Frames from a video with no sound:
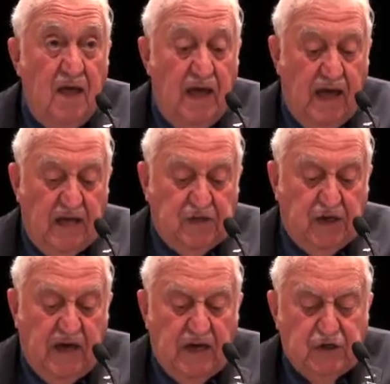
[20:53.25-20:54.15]

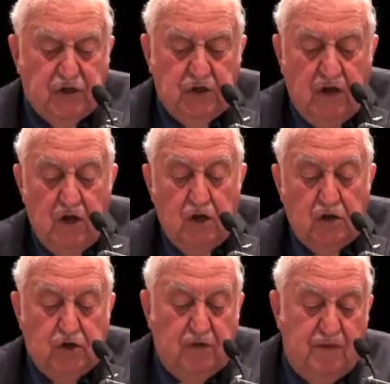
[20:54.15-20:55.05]
Education
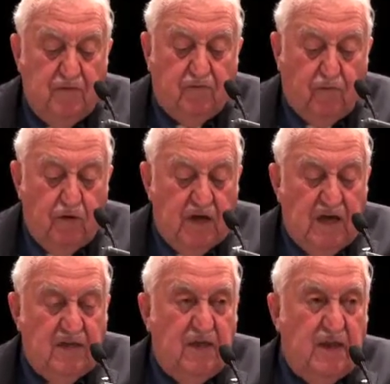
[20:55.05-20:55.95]
should be
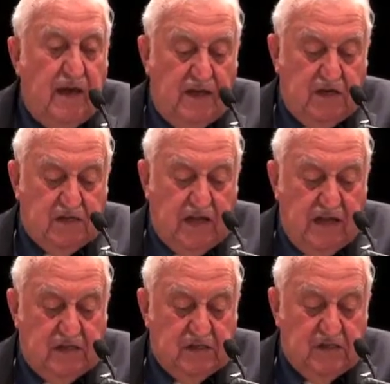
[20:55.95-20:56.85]
free in the United
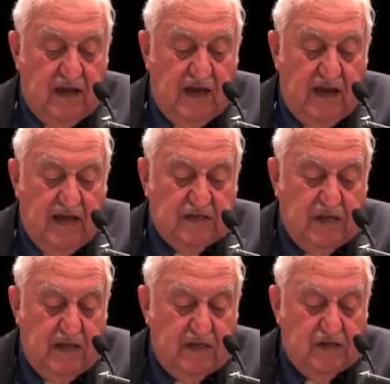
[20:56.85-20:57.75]
States, as
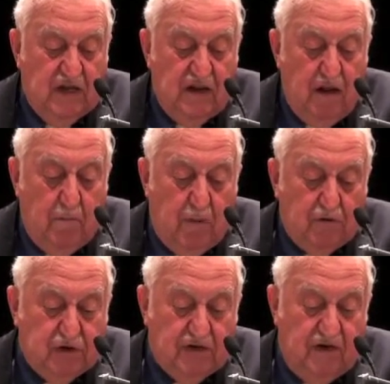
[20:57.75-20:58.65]
it is in
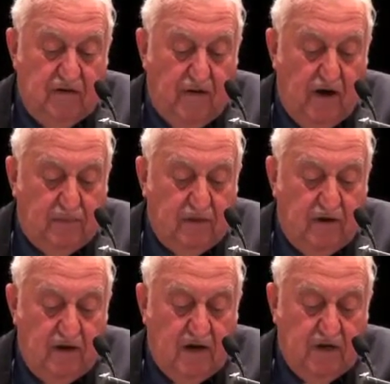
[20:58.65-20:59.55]
most
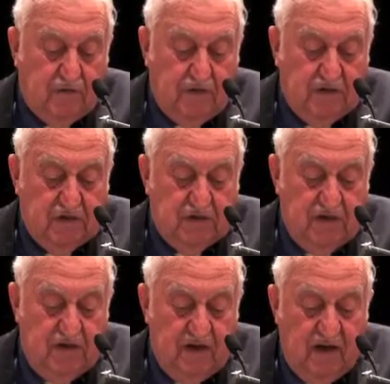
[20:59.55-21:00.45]
developed countries.
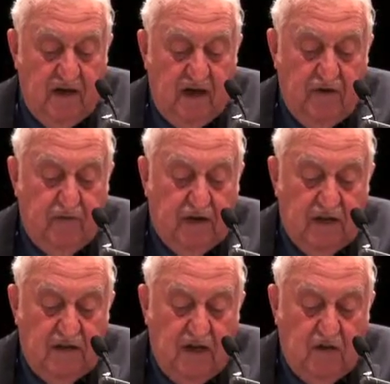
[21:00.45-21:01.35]
If we
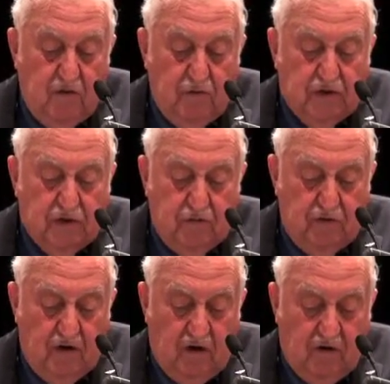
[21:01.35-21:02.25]
continue with
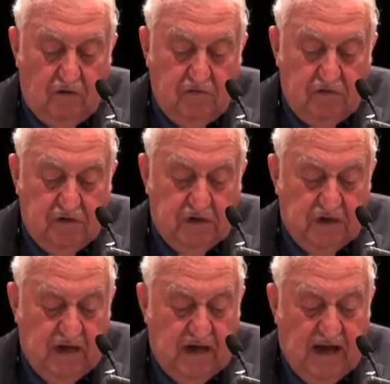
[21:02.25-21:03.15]
student loans,
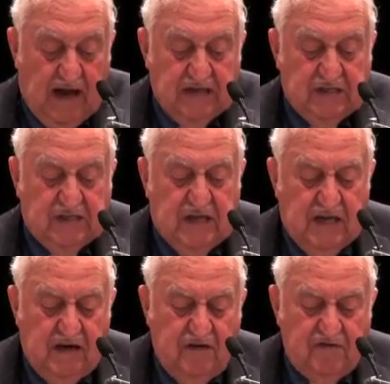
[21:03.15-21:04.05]
I
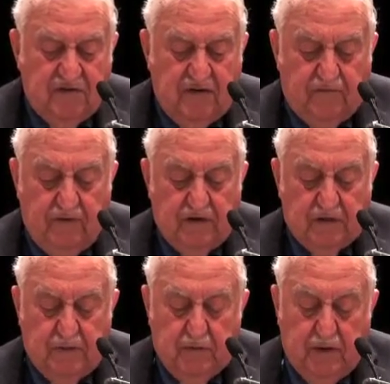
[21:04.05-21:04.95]
see little difference between a